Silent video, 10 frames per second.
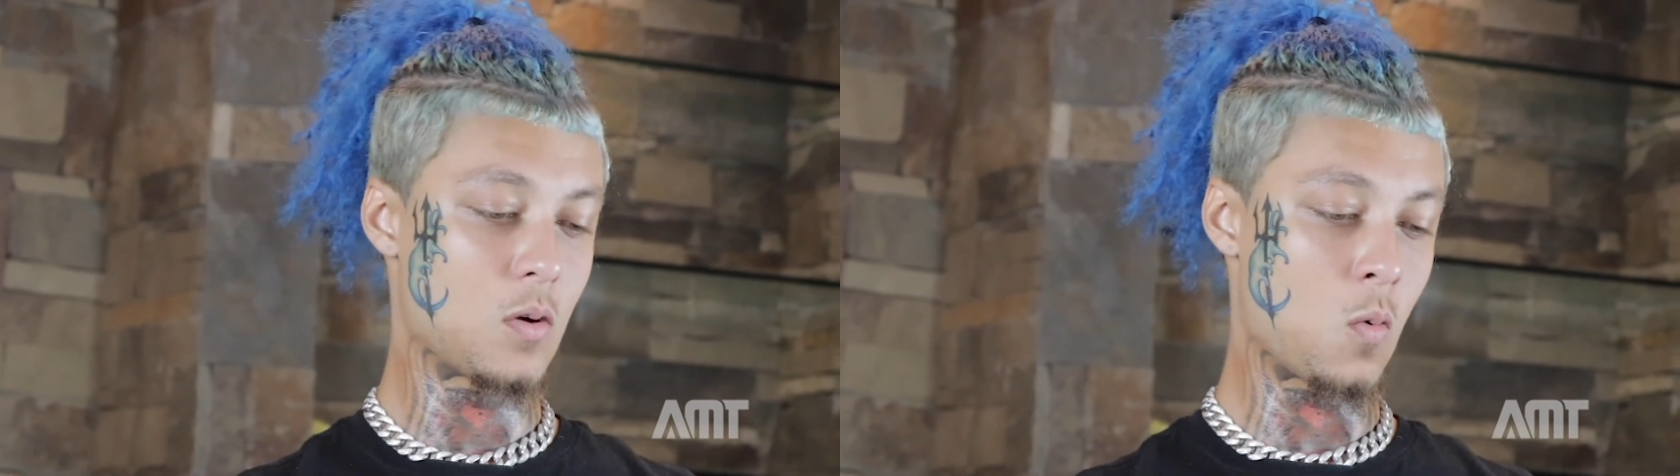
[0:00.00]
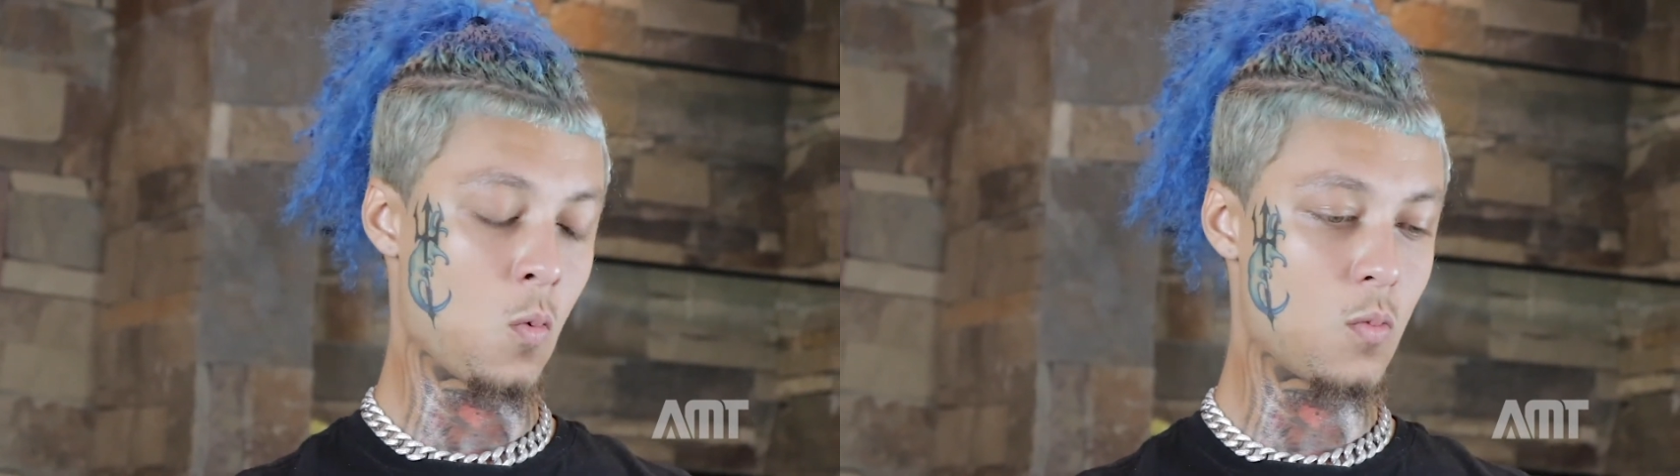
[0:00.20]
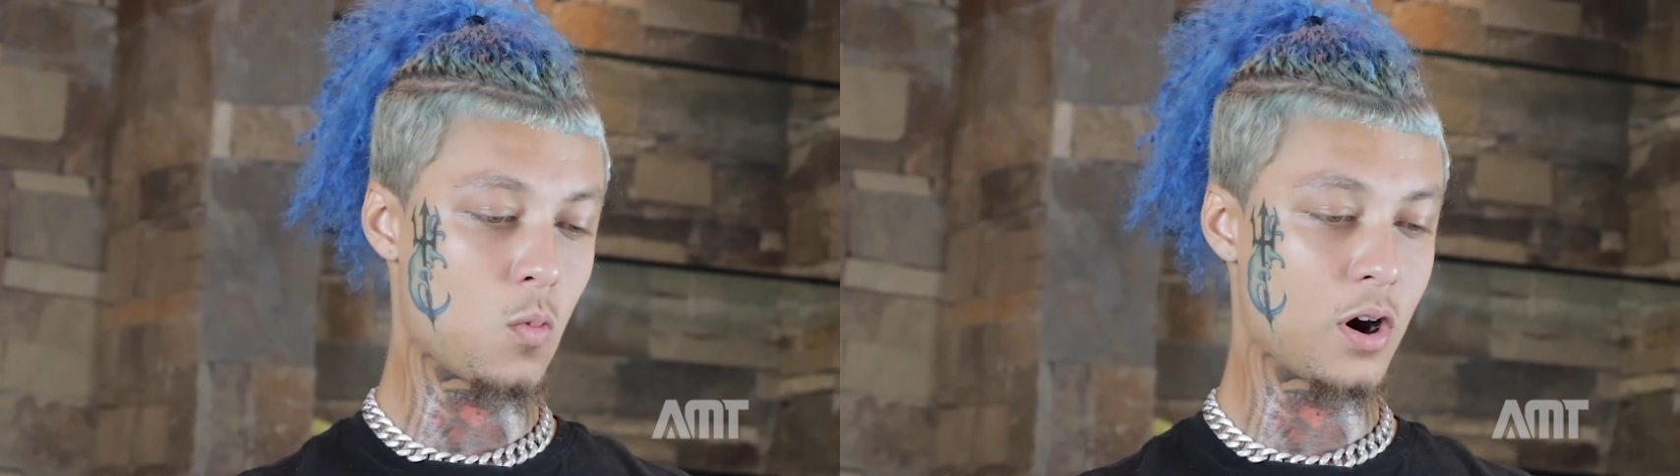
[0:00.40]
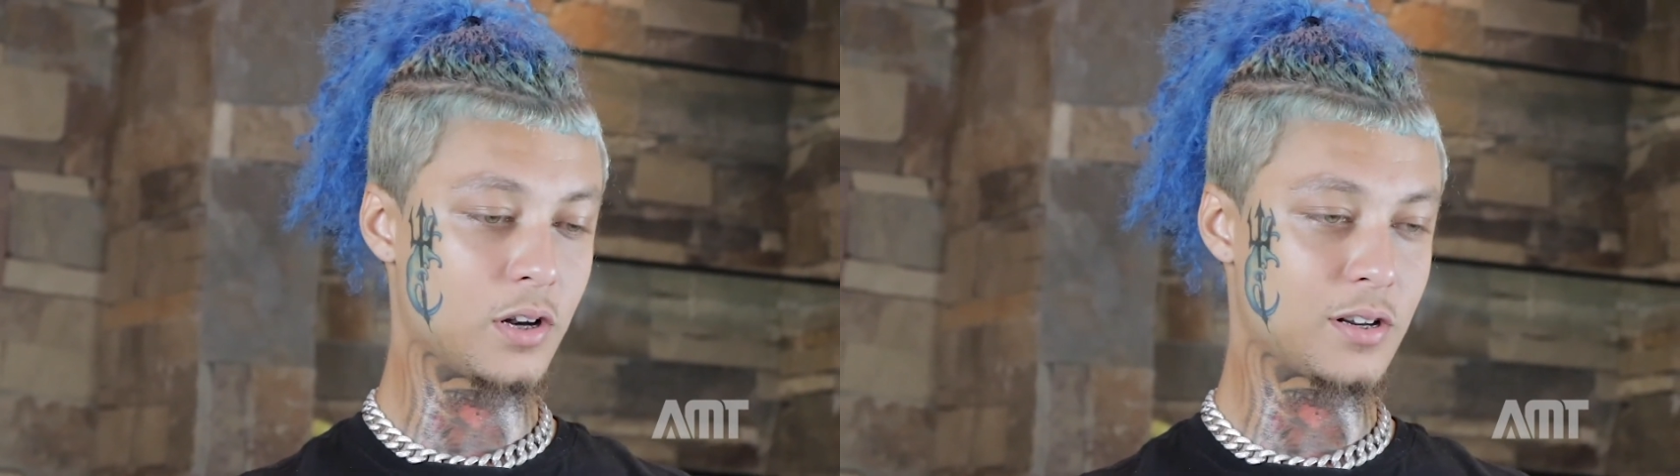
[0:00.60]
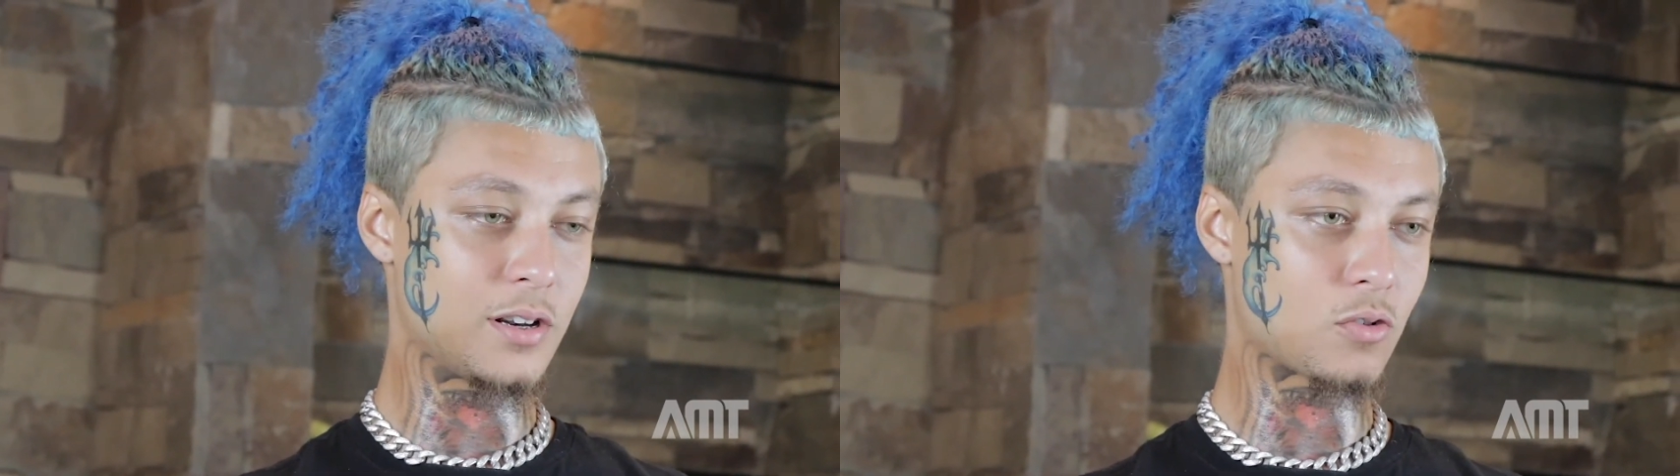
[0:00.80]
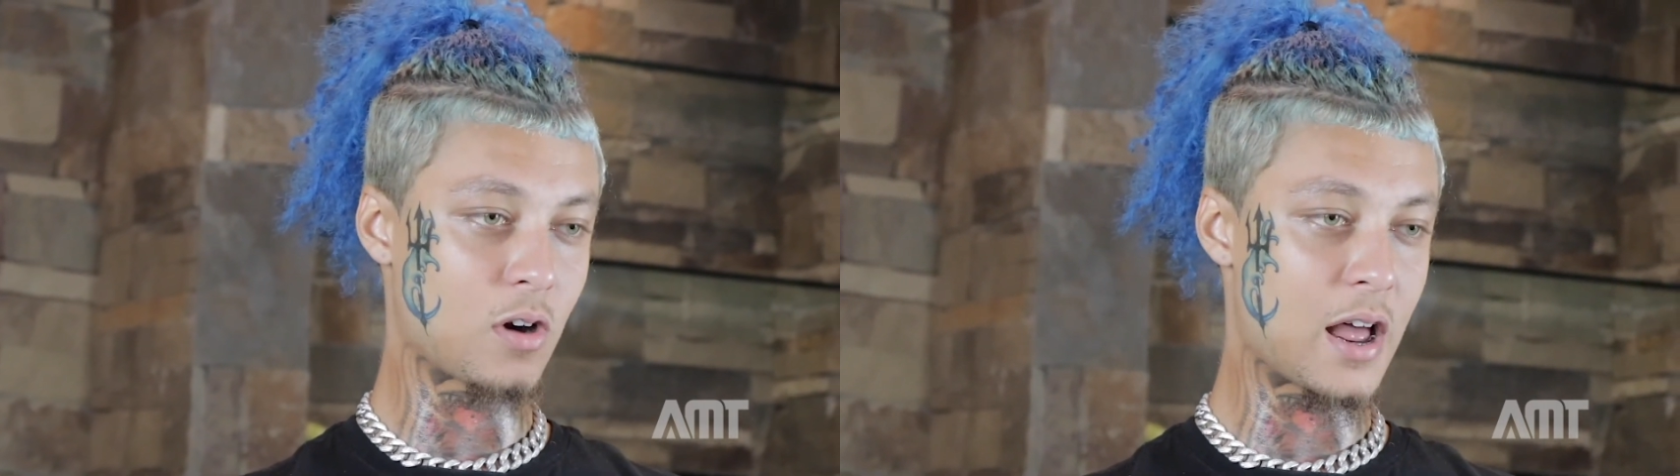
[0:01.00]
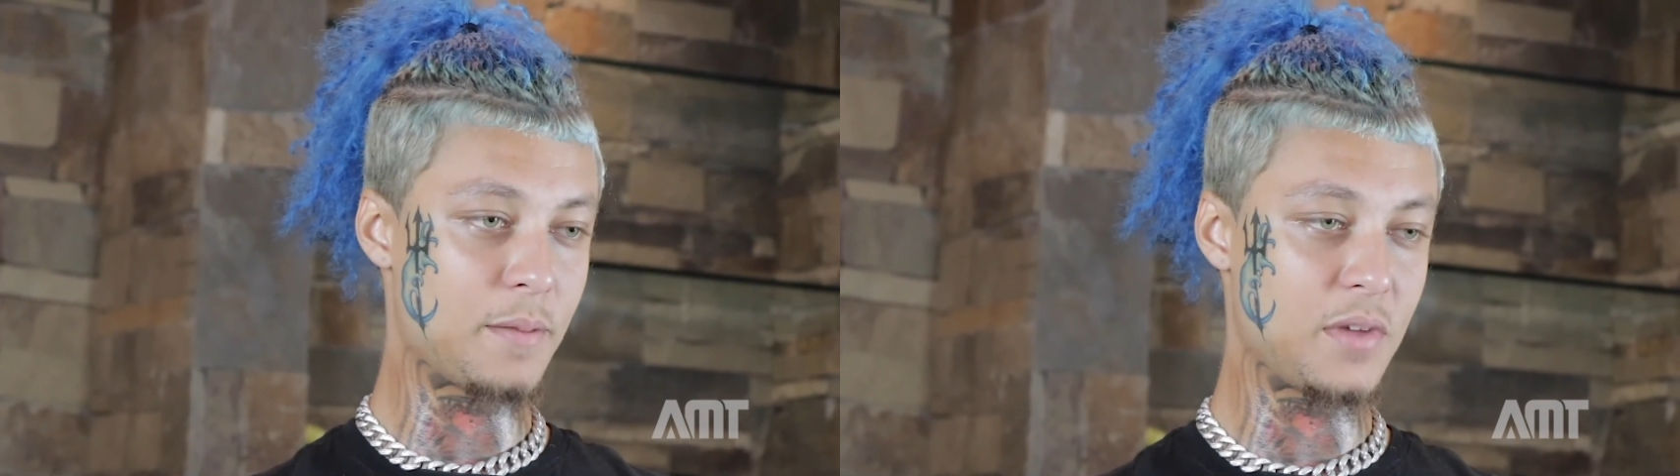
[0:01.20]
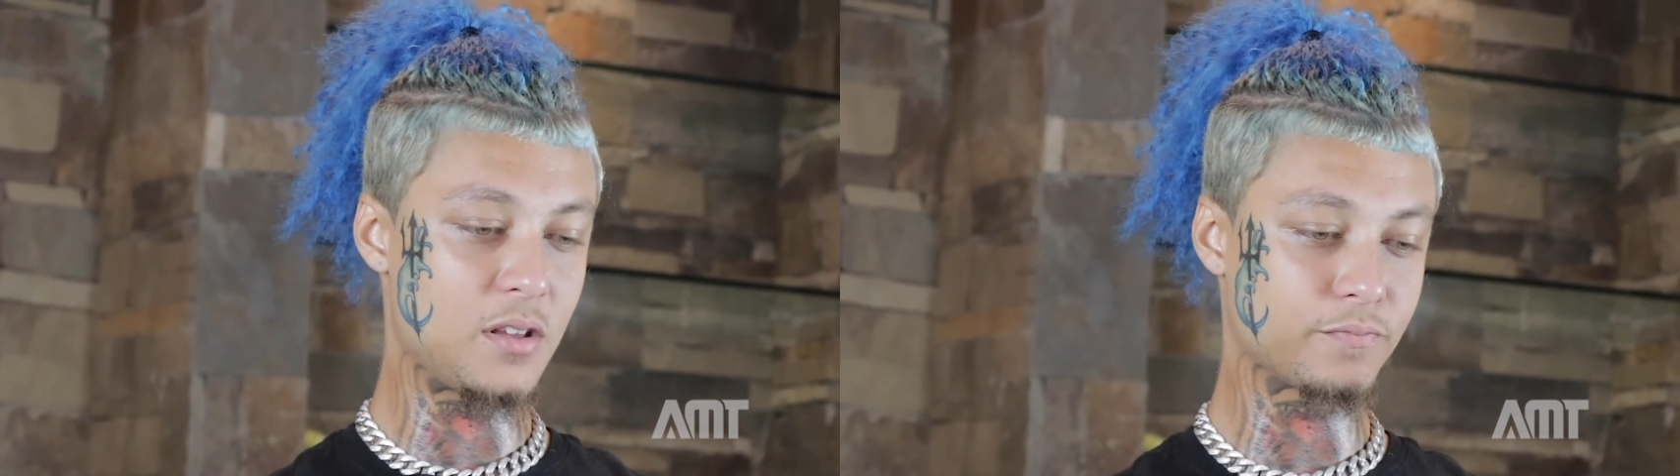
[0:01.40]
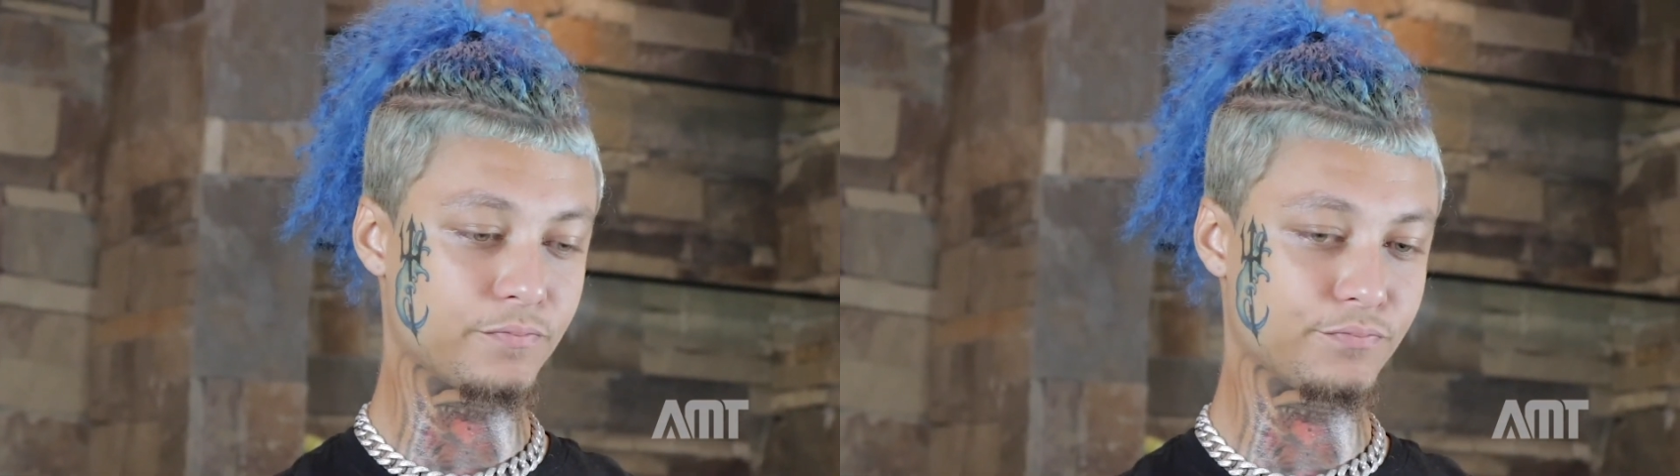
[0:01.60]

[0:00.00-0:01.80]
One word to describe me,